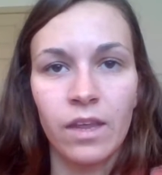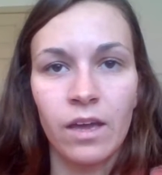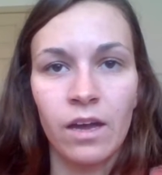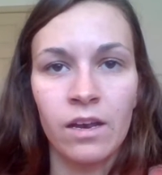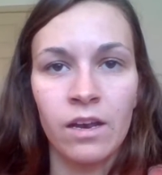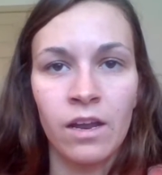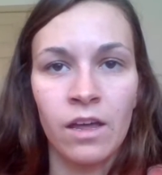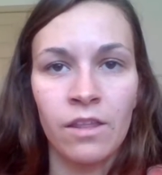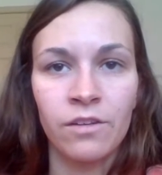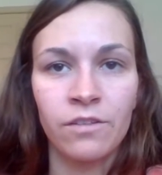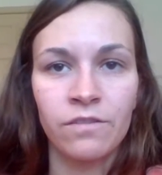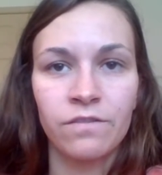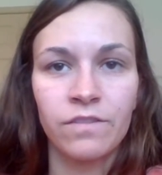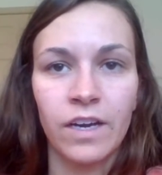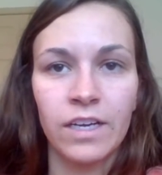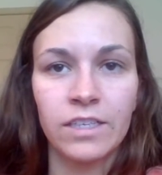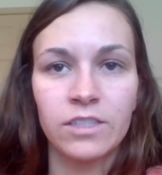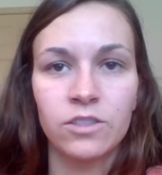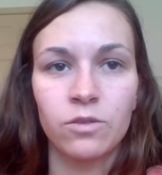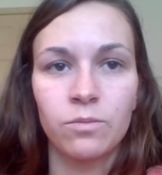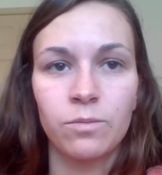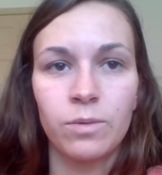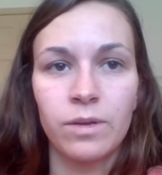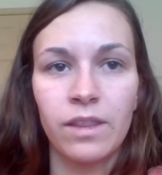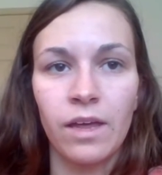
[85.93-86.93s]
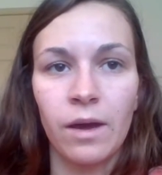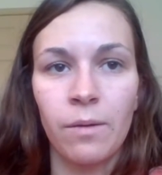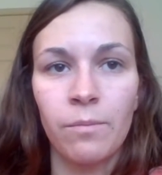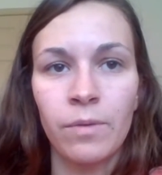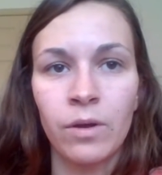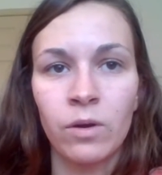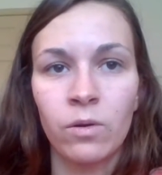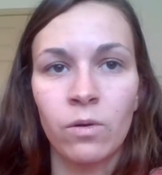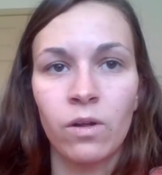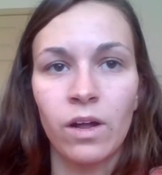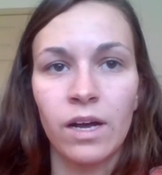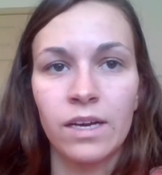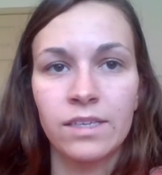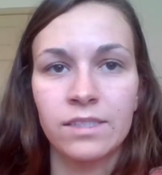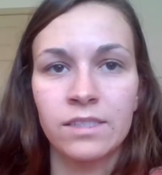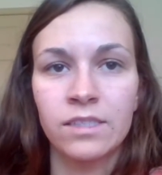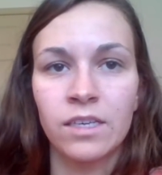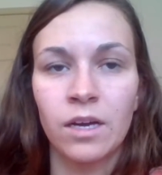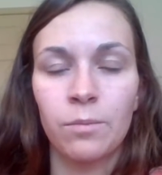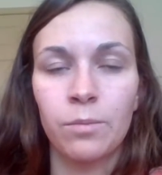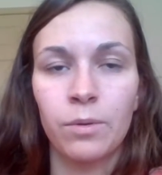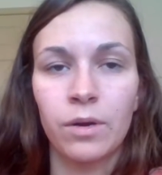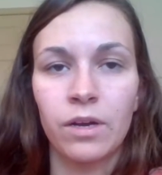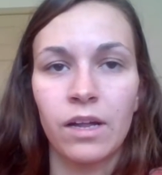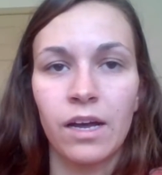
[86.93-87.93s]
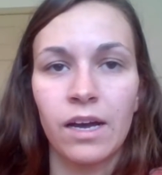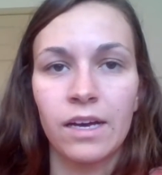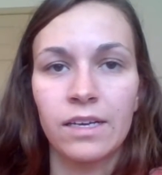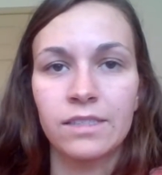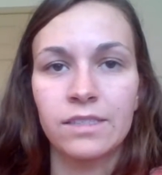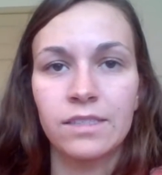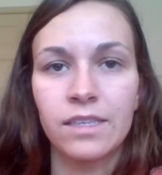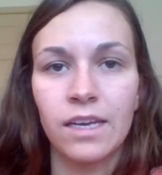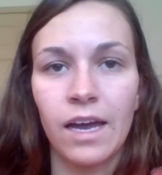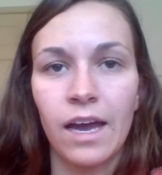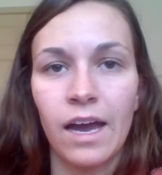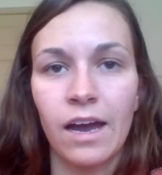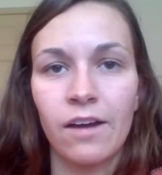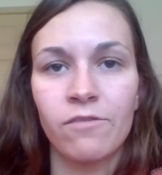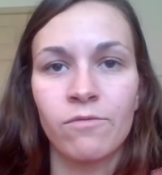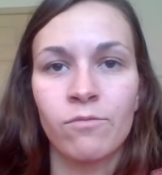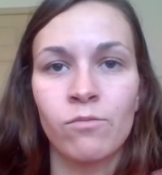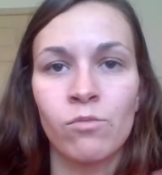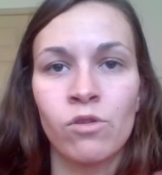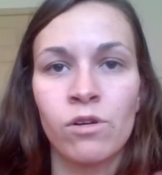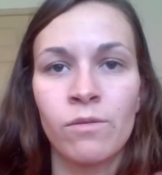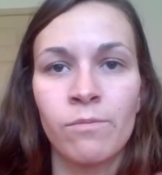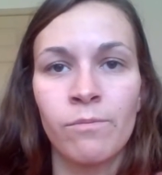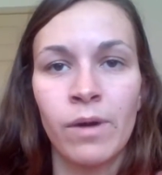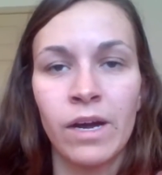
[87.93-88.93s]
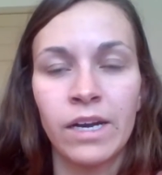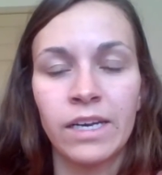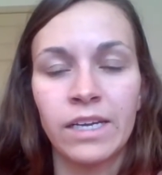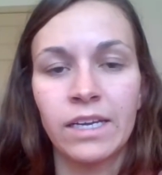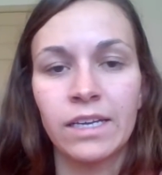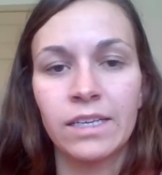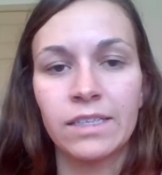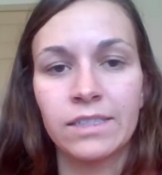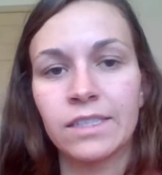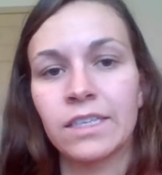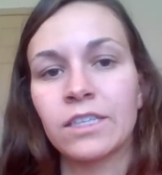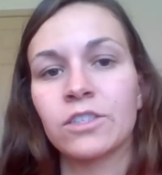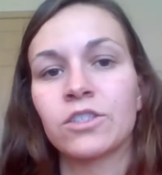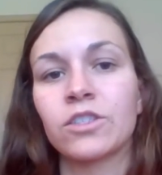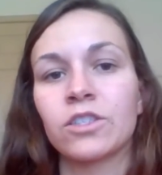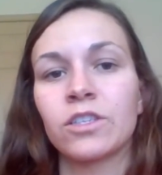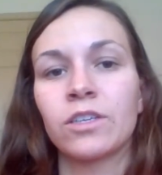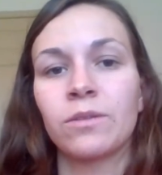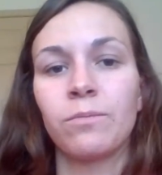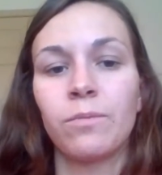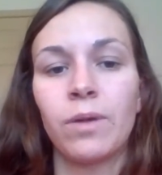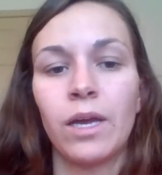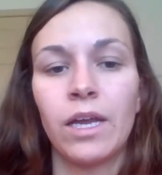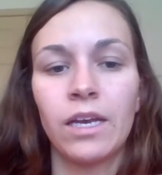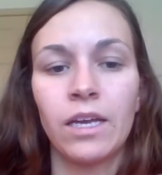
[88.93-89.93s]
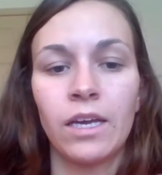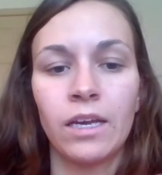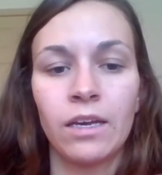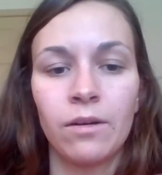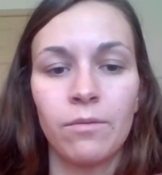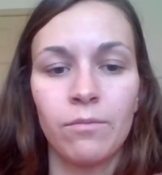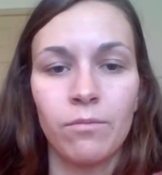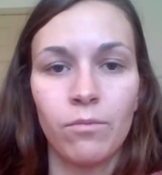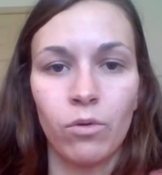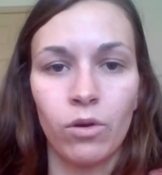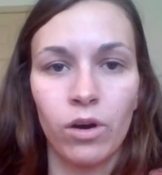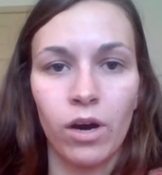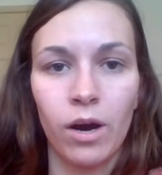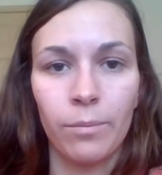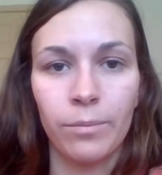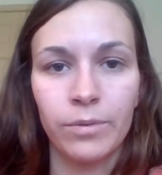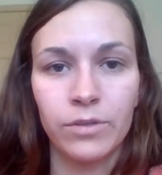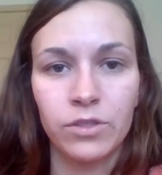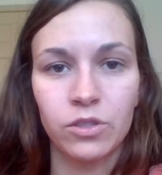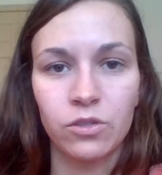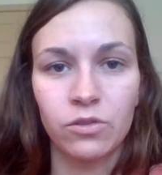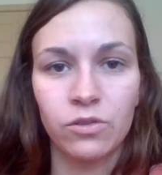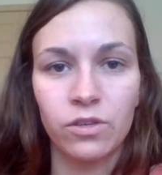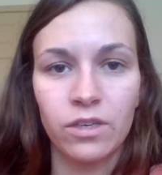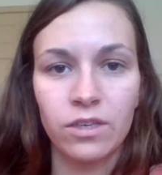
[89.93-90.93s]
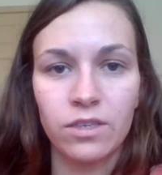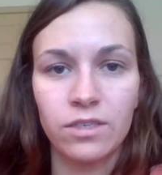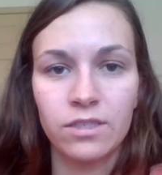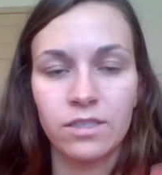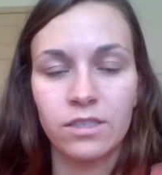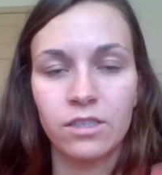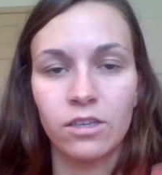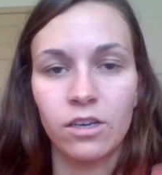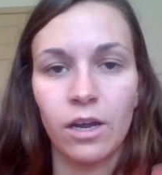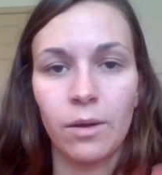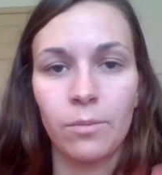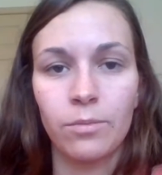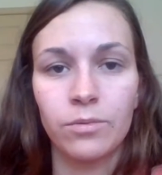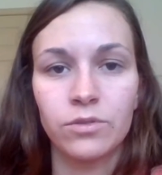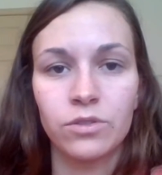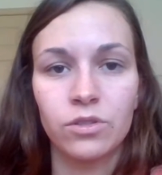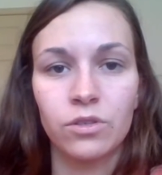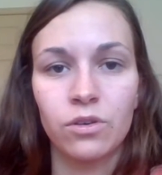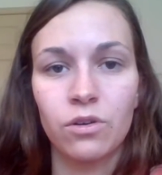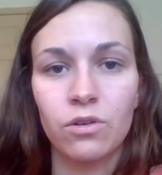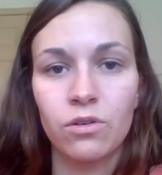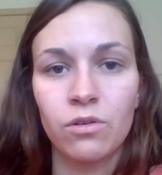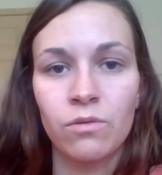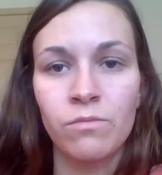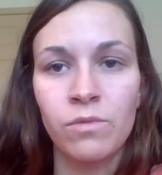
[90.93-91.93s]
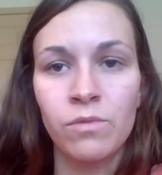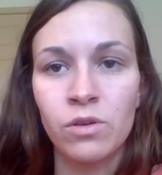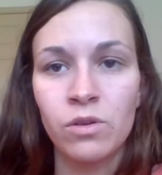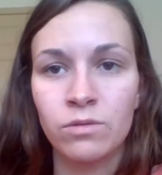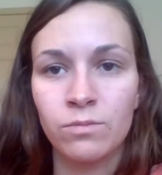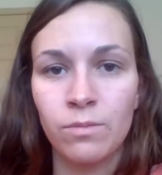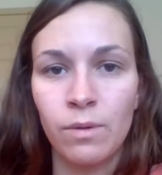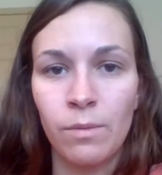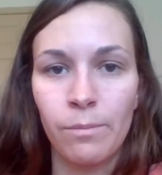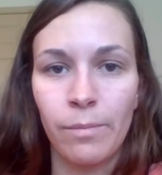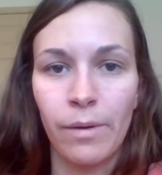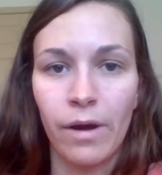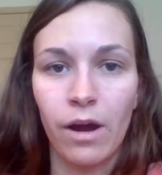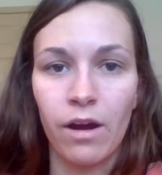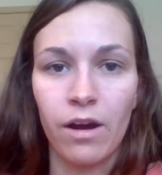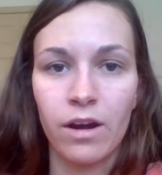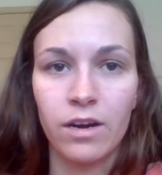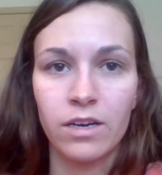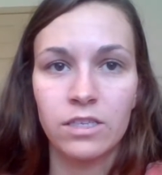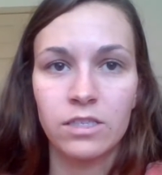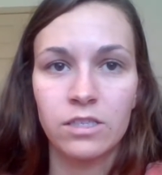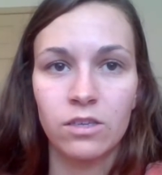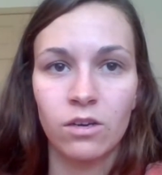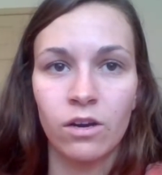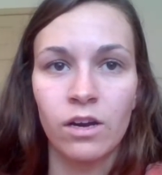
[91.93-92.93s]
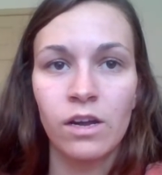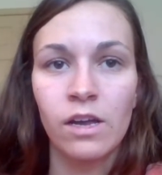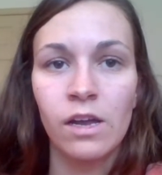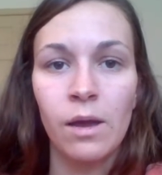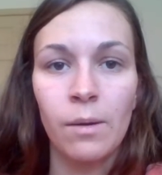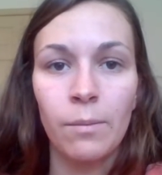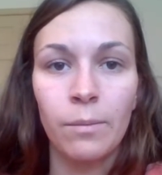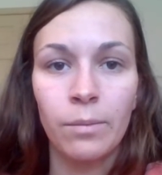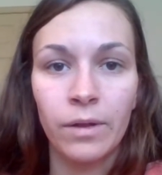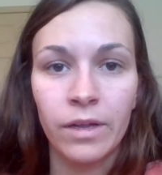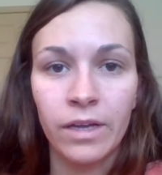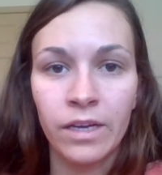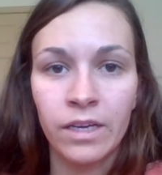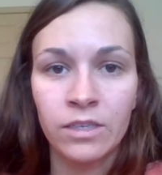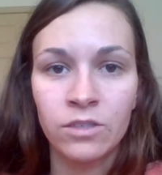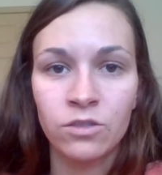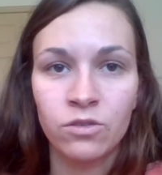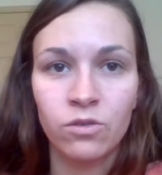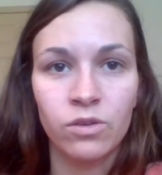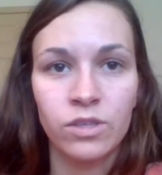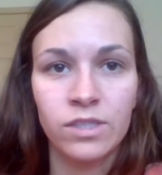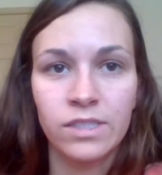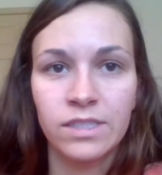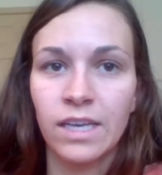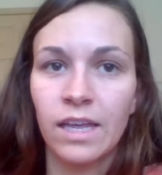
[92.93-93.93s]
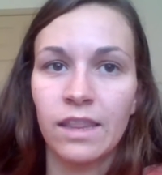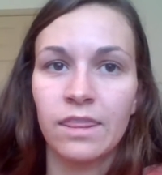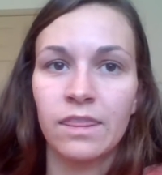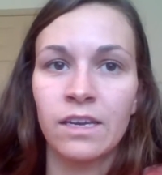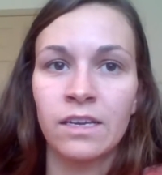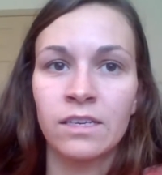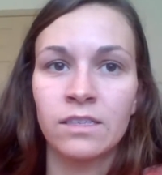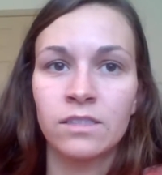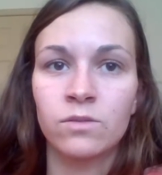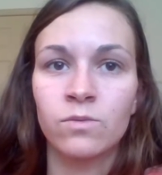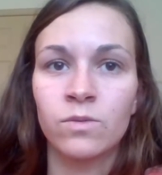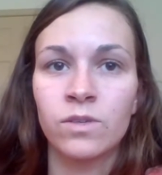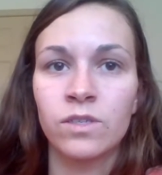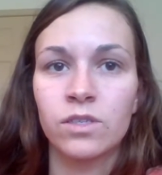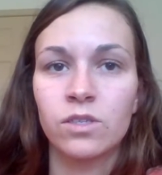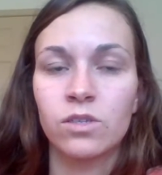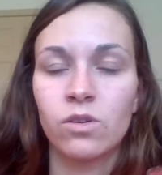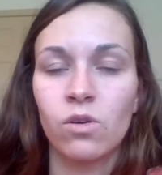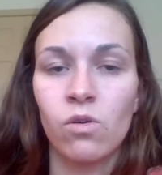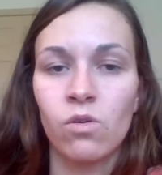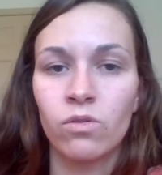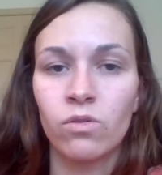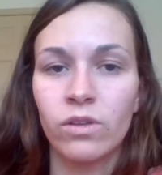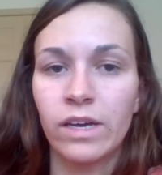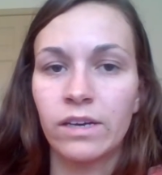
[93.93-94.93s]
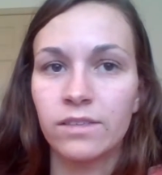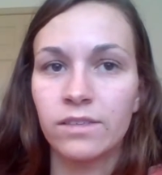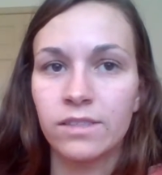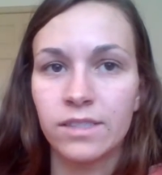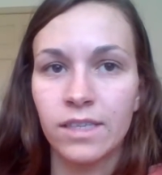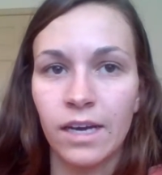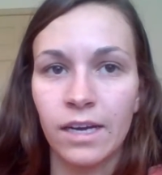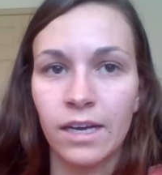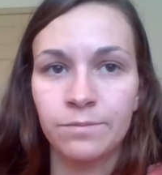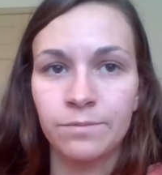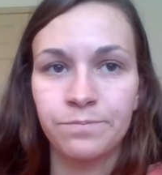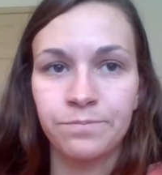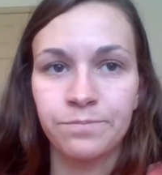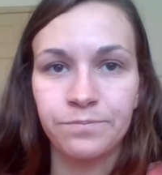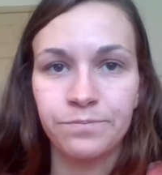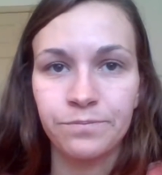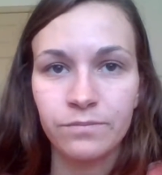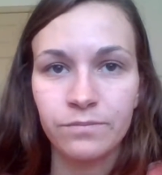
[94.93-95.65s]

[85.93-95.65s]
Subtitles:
Another factor would be that middle class and upper class have more money, essentially meaning more opportunities. They're able to go to amusement parks or play indoors at things when it's cold outside.